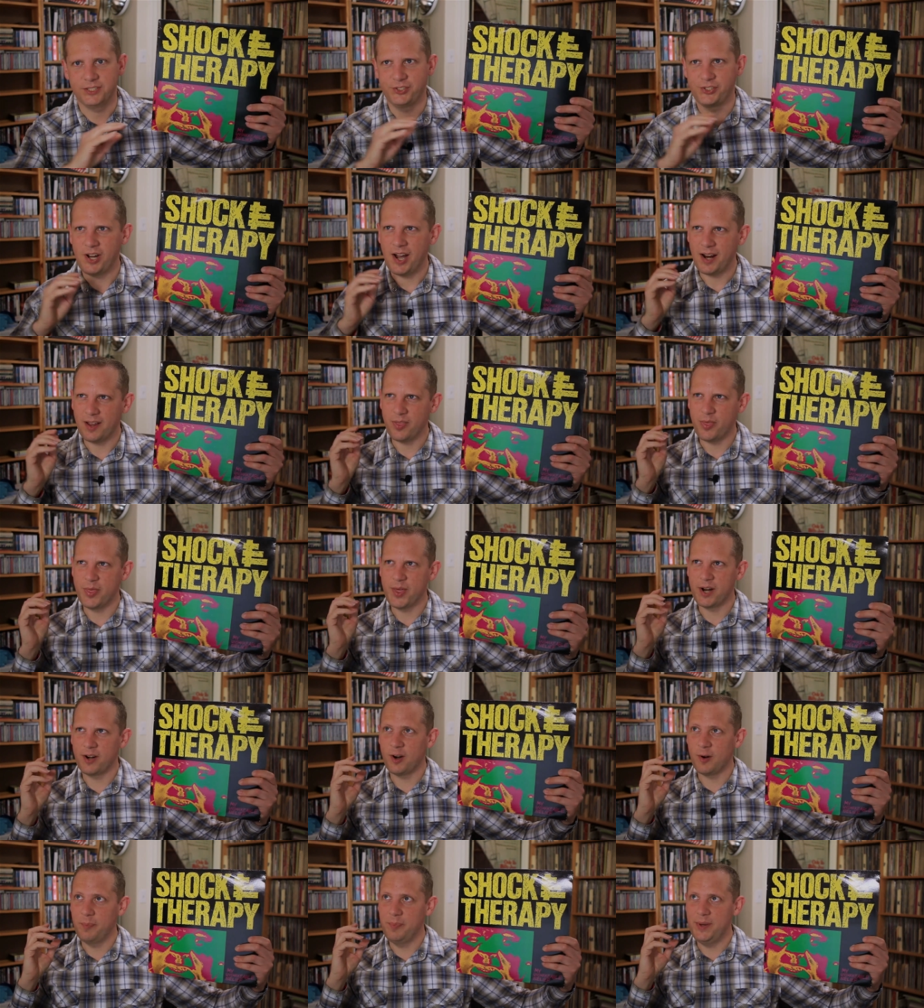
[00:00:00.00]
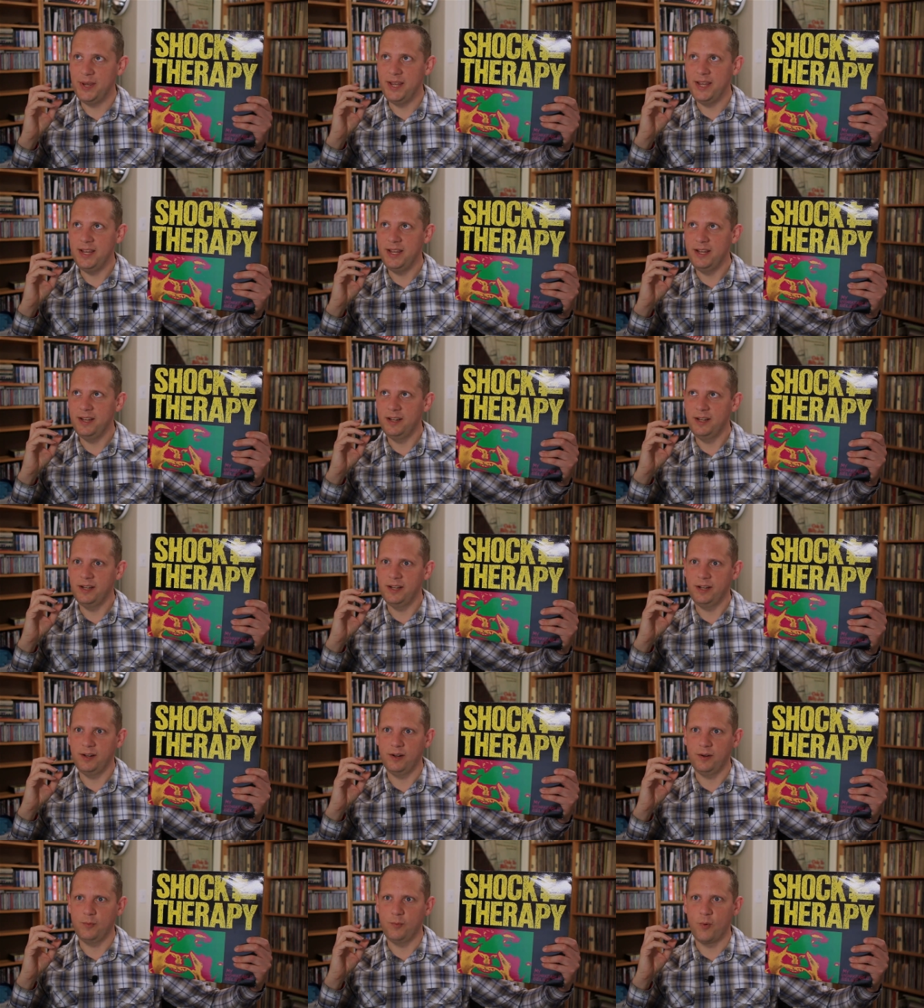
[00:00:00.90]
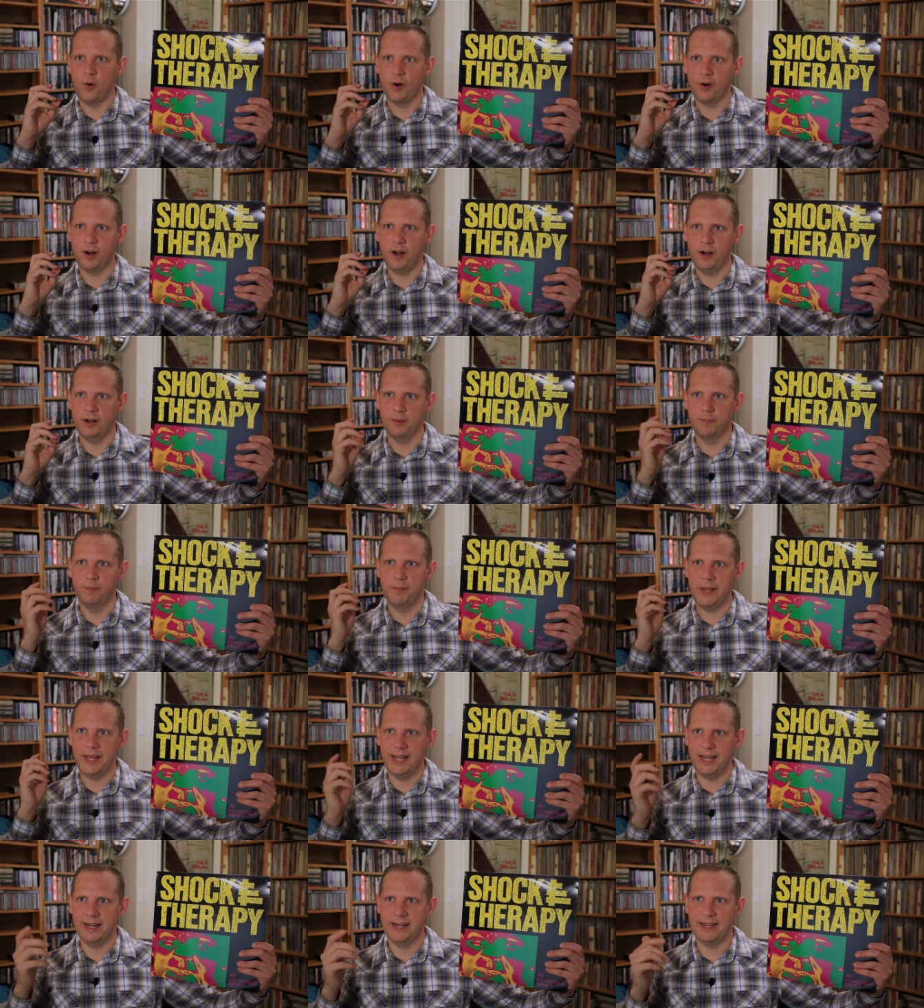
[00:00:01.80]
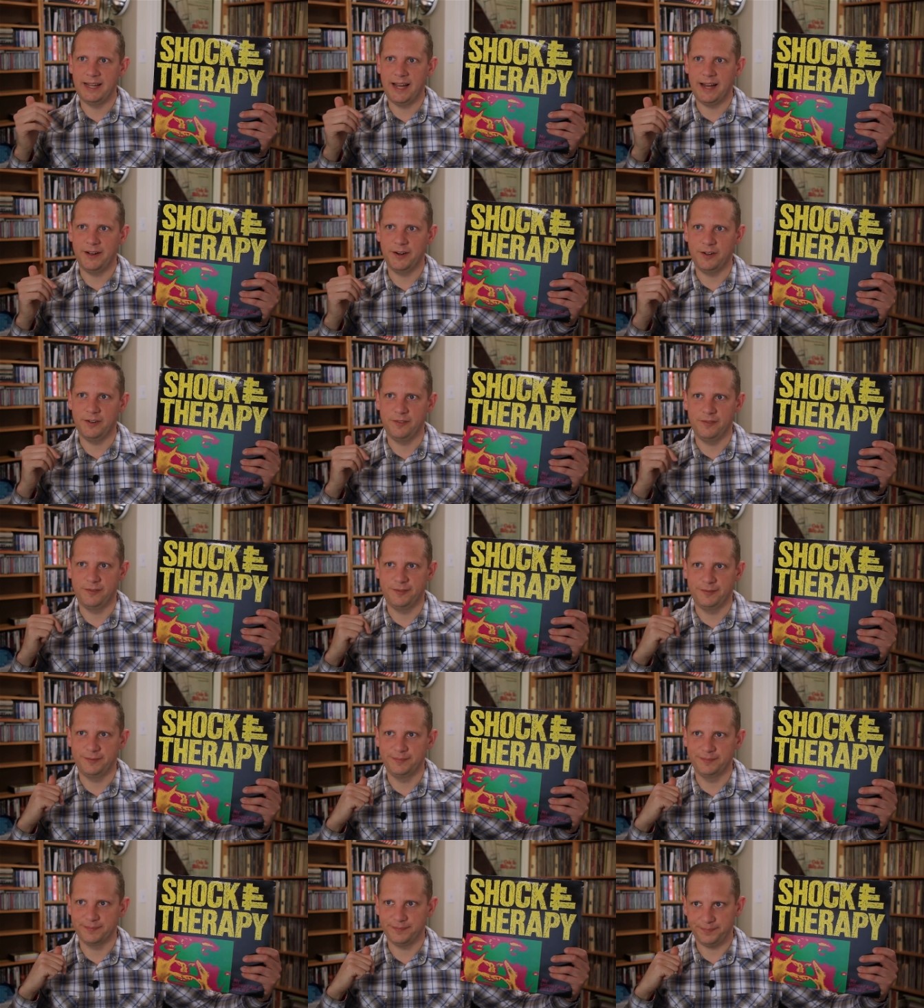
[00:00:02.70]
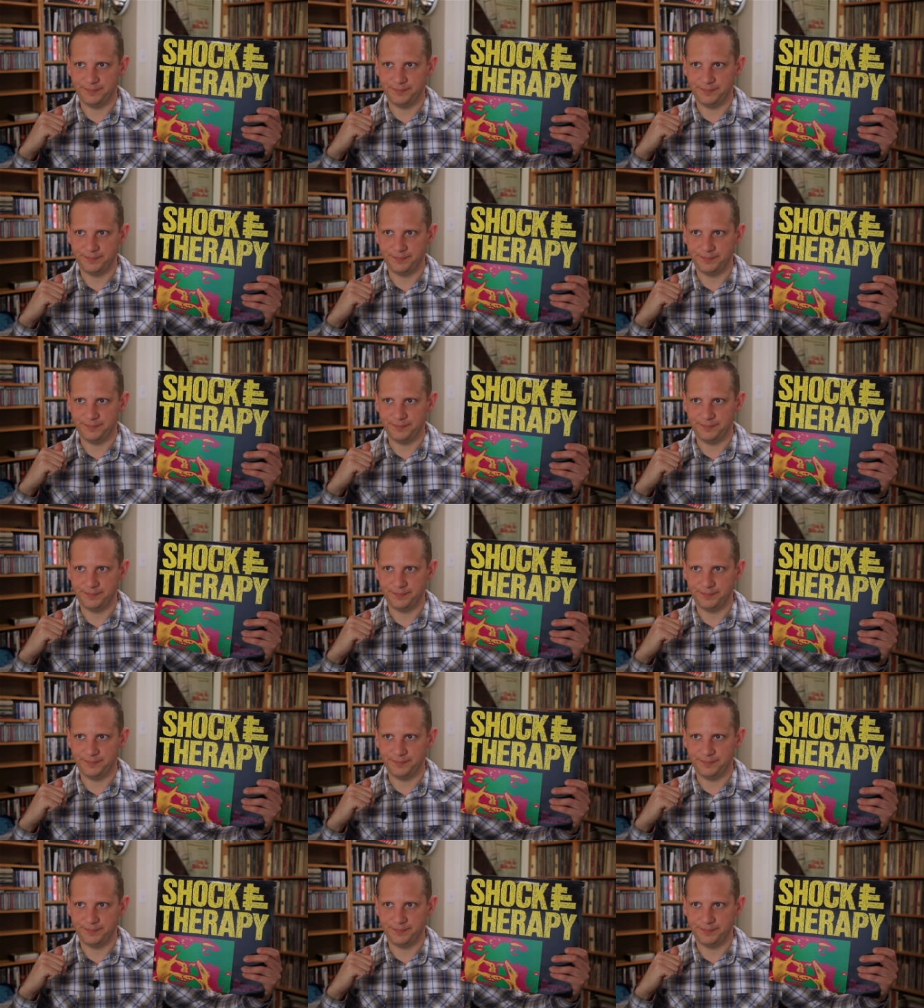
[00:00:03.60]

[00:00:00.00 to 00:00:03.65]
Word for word: Shock Therapy were a band out of